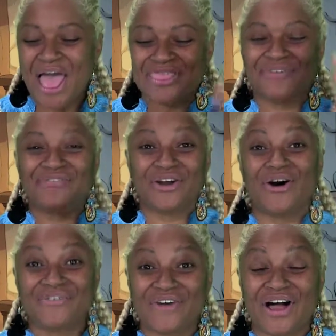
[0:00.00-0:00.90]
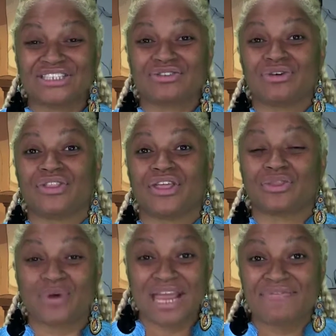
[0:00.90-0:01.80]
The floor falls through. The
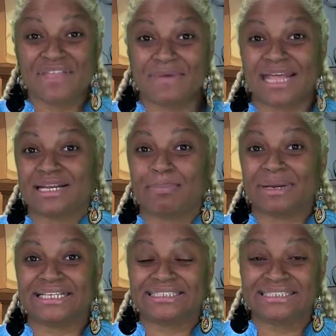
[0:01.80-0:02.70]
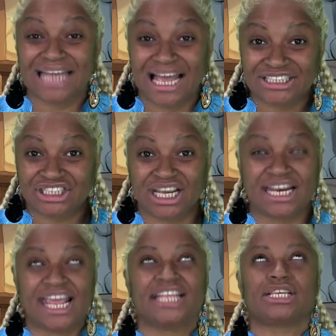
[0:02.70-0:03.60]
three of them end up in a
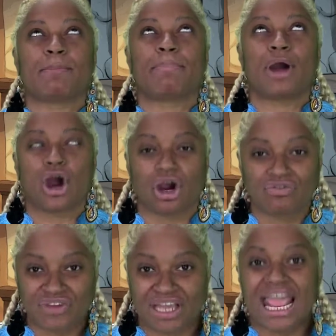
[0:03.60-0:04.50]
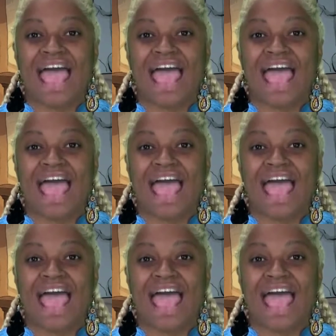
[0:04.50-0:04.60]
dungeon. It's perfect.